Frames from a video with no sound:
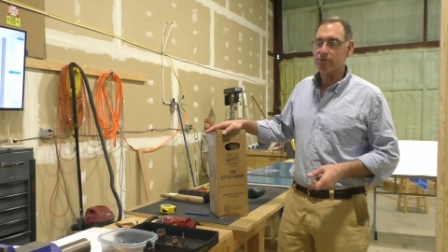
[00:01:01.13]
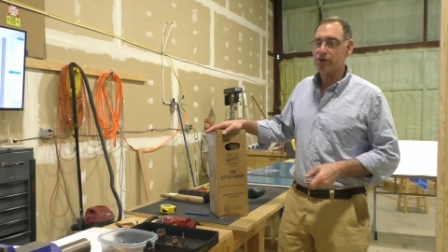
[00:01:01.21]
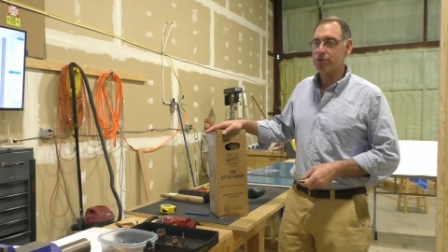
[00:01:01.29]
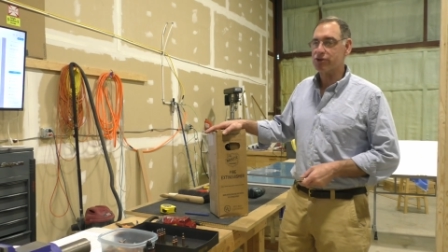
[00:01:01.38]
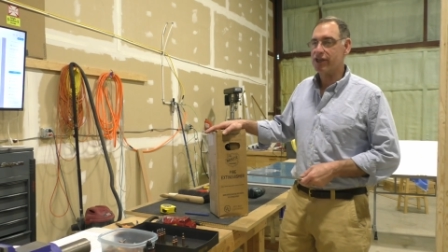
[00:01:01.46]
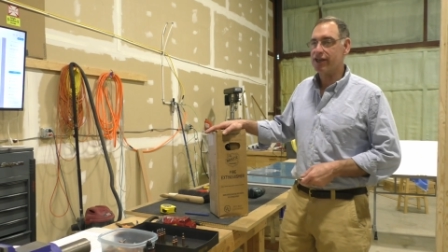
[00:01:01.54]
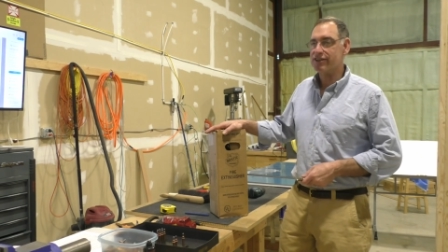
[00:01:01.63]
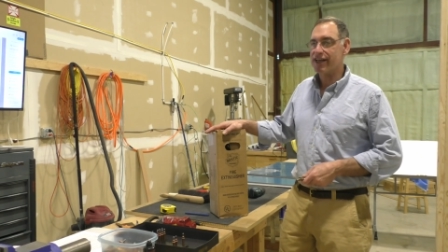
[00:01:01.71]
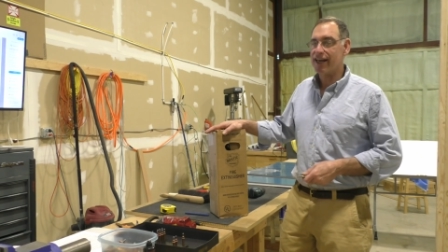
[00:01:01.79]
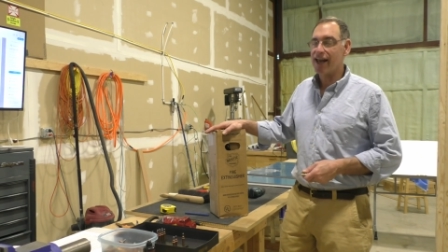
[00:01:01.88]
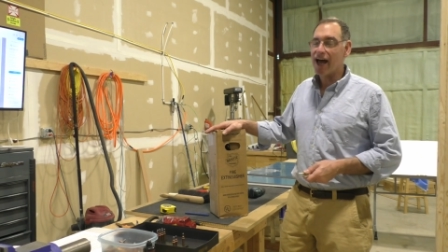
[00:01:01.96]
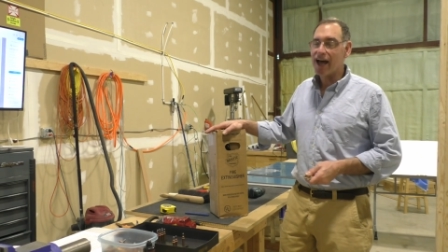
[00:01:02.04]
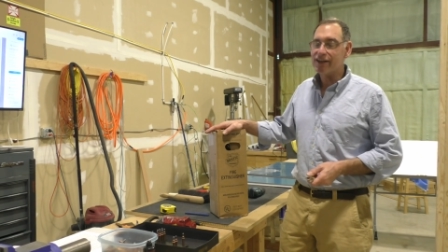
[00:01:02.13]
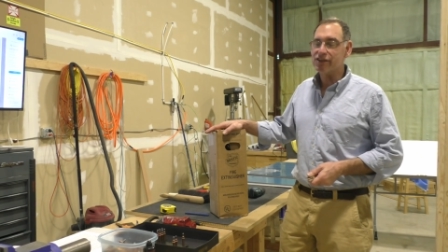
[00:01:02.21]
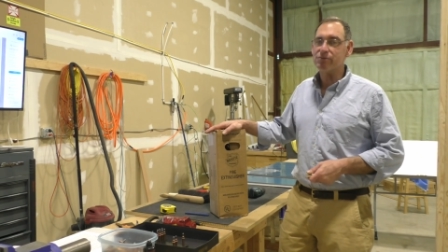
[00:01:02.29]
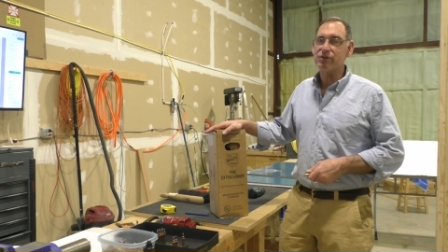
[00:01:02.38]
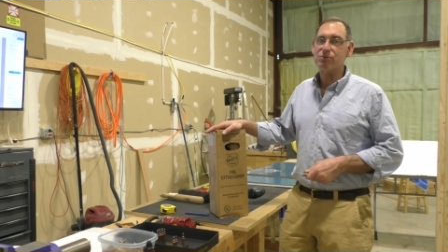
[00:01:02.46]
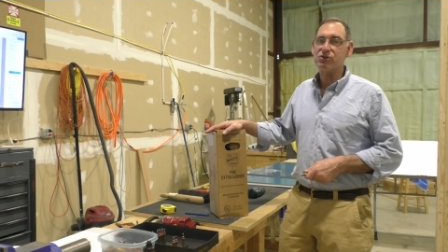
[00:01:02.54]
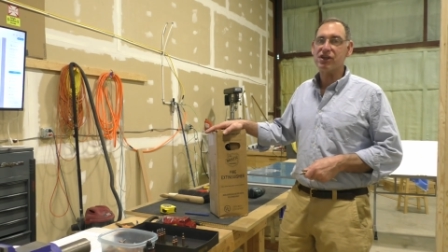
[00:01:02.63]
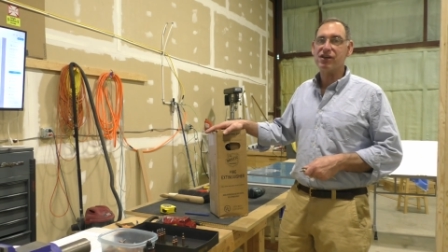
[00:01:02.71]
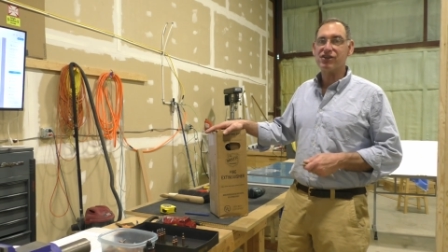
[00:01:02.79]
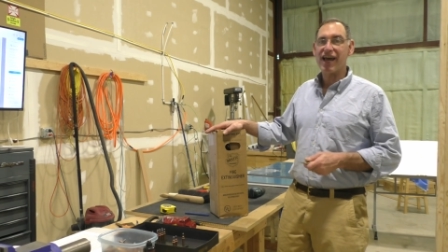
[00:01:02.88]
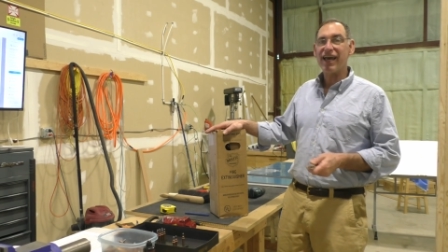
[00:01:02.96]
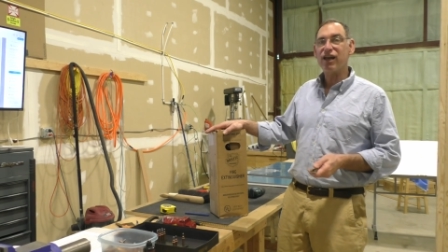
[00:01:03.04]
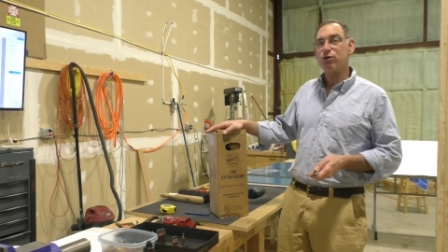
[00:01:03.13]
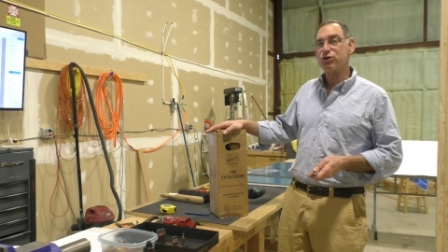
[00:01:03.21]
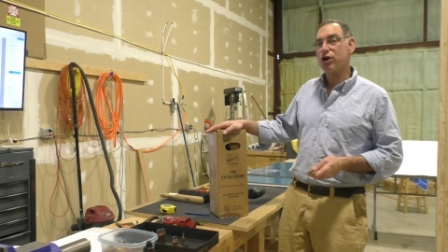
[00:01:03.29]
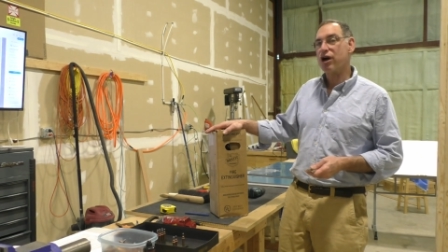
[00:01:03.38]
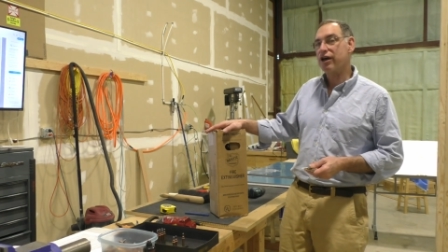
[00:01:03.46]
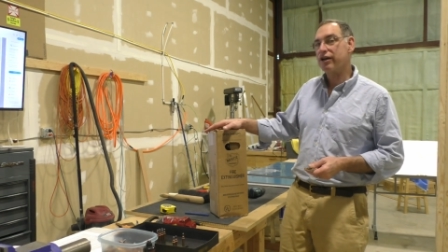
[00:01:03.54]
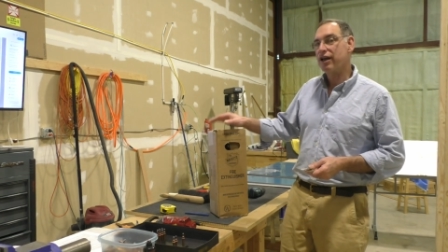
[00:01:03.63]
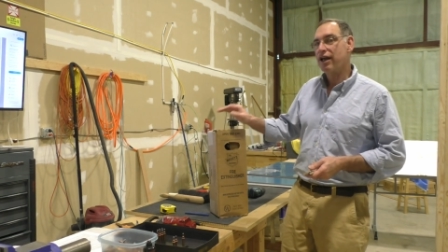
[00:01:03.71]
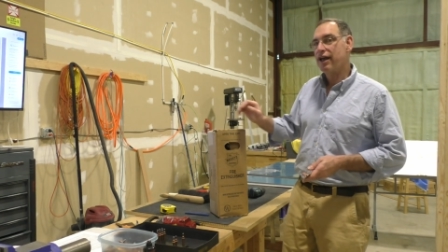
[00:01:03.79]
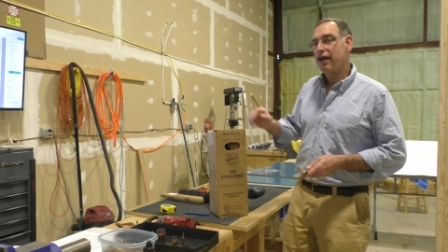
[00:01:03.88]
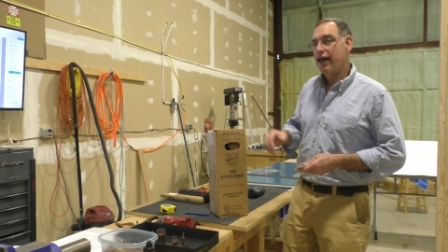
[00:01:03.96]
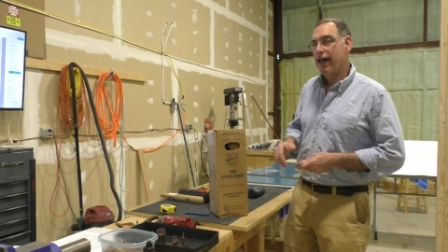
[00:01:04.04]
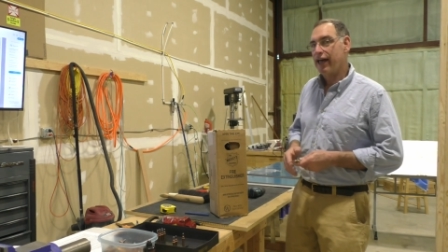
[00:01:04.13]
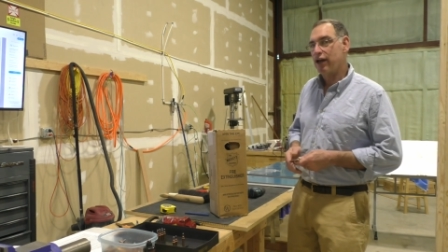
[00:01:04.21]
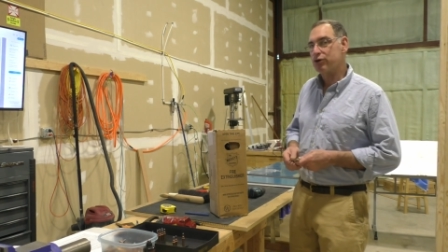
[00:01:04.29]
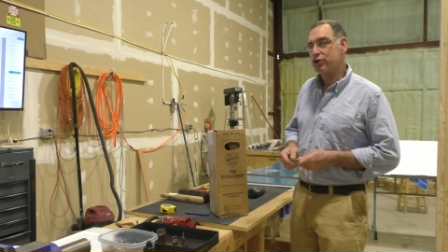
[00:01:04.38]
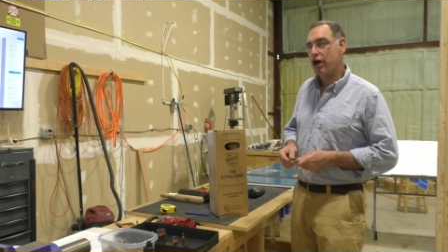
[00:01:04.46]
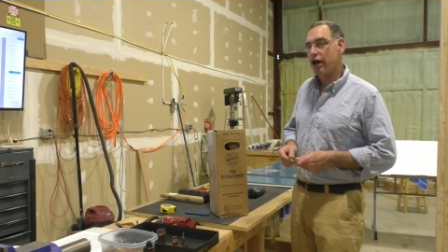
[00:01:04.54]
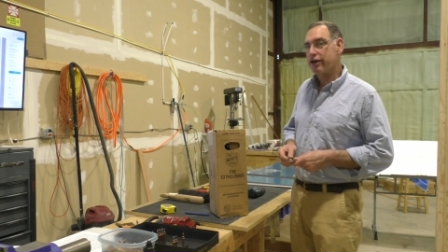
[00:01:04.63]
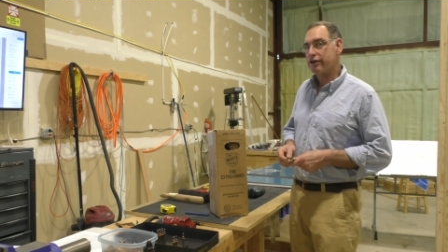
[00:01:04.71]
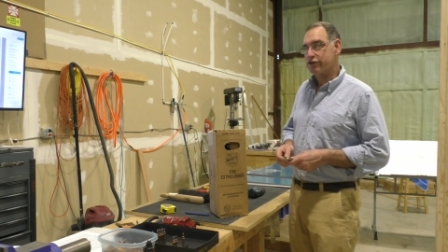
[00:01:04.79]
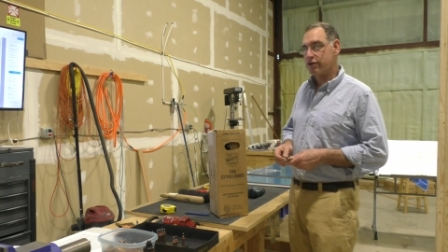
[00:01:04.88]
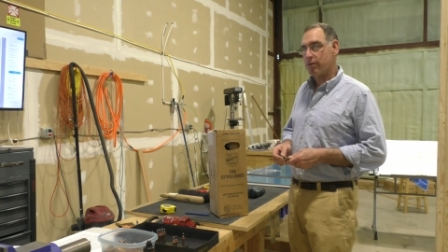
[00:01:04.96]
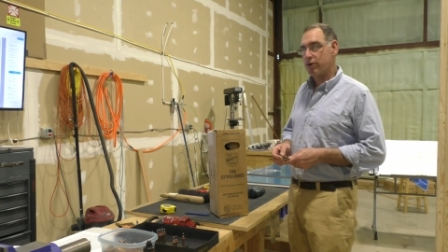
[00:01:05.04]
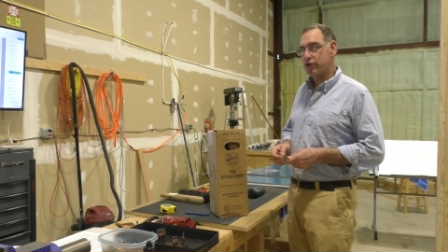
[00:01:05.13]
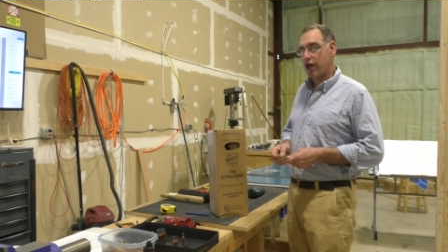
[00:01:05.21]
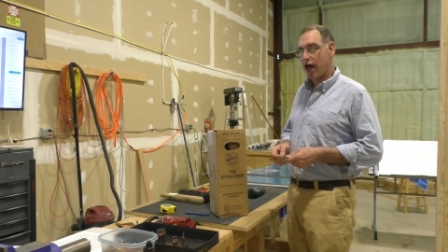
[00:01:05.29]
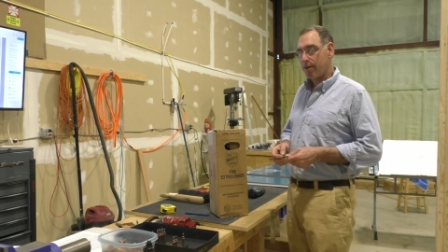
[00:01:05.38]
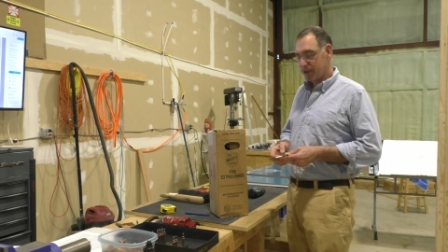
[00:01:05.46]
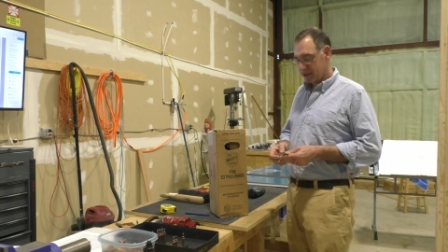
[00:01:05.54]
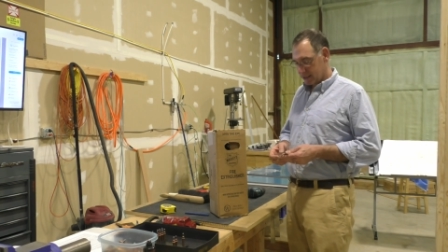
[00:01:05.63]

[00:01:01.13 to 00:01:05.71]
sometimes you'll see it as halide, sometimes you'll see it as halotron. Halotron is the most common